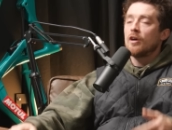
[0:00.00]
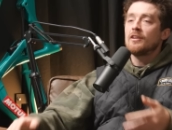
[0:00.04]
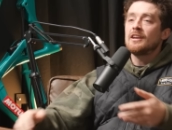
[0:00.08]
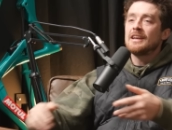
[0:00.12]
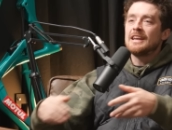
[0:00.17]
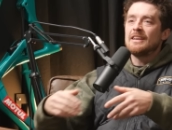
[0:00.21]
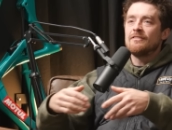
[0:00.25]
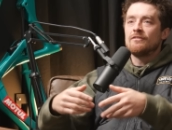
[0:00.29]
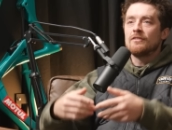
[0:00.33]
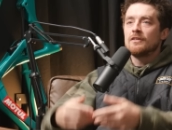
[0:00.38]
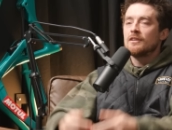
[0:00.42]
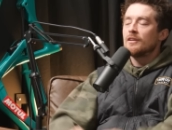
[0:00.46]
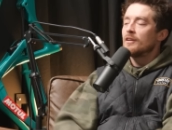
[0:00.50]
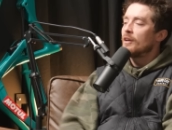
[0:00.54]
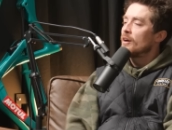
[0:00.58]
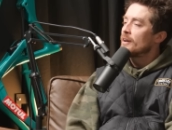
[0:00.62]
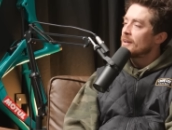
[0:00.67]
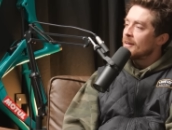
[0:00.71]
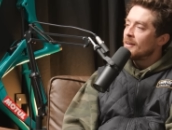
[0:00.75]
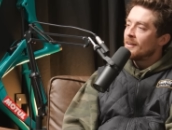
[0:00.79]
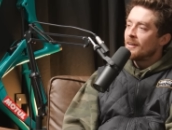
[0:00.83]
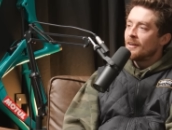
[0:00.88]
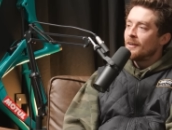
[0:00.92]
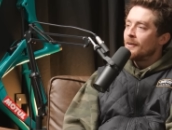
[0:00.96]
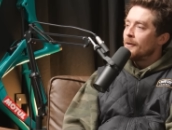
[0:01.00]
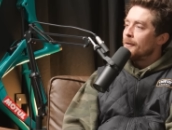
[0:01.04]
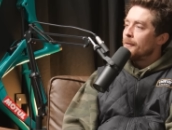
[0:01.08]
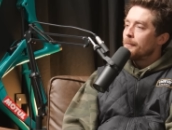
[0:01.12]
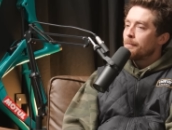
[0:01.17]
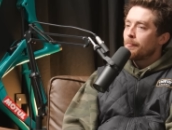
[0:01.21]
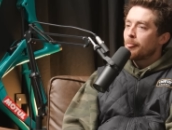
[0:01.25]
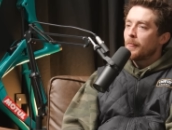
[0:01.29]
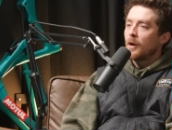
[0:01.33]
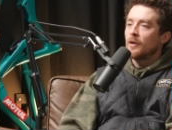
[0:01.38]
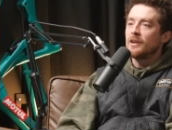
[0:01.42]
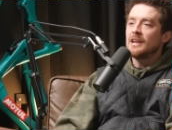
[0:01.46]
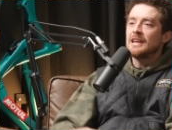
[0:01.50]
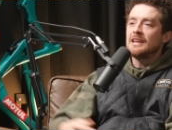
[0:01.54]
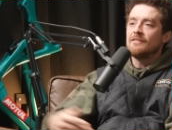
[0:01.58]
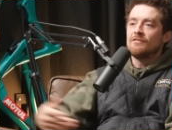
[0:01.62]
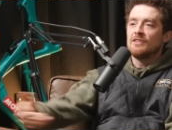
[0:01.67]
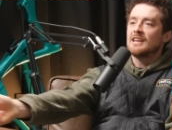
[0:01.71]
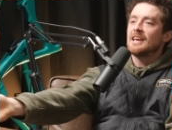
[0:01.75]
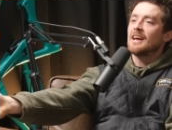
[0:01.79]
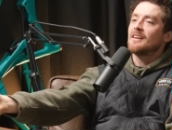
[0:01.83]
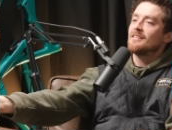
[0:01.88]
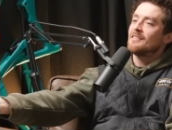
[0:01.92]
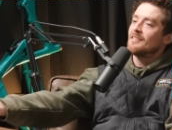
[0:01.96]
I didn't
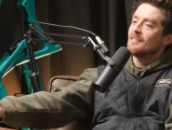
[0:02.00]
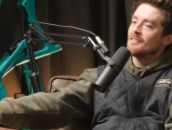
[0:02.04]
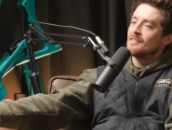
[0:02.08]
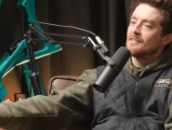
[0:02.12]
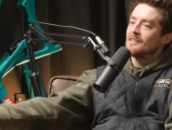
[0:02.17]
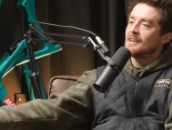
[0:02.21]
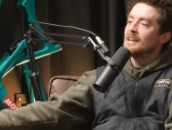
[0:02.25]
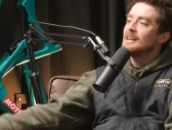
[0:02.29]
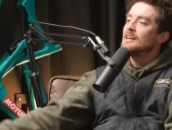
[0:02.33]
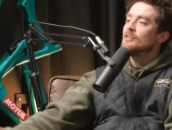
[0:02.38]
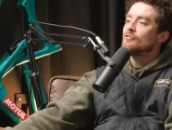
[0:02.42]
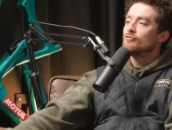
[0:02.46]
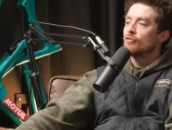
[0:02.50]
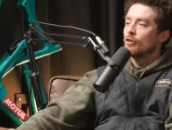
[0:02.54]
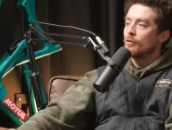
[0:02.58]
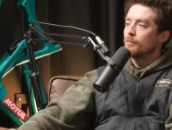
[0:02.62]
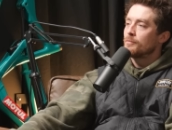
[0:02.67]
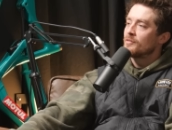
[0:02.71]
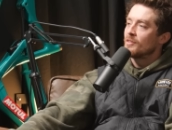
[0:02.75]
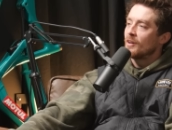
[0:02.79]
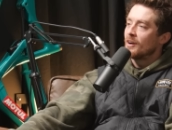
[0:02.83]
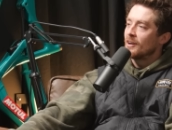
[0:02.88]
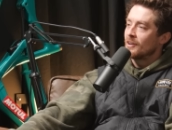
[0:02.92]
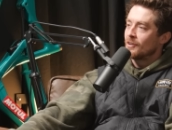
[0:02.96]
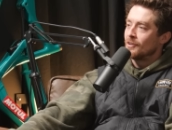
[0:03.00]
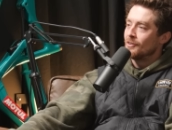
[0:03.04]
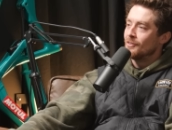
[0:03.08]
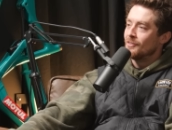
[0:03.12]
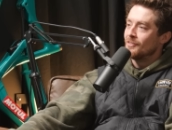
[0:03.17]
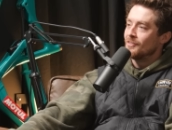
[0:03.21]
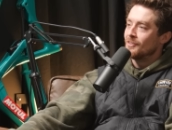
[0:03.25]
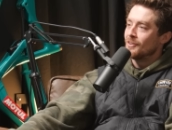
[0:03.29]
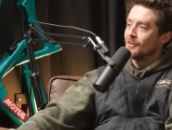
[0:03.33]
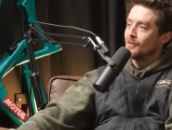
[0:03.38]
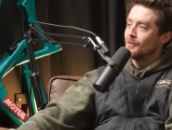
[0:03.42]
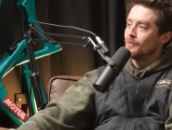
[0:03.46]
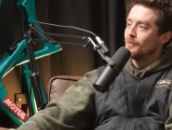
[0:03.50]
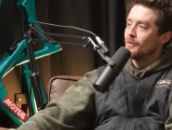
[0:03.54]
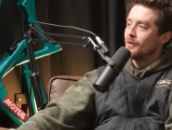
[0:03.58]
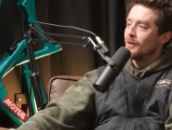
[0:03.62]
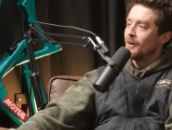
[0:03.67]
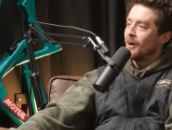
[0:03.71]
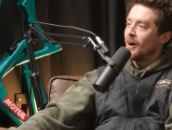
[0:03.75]
even get to see drops that I couldn't do.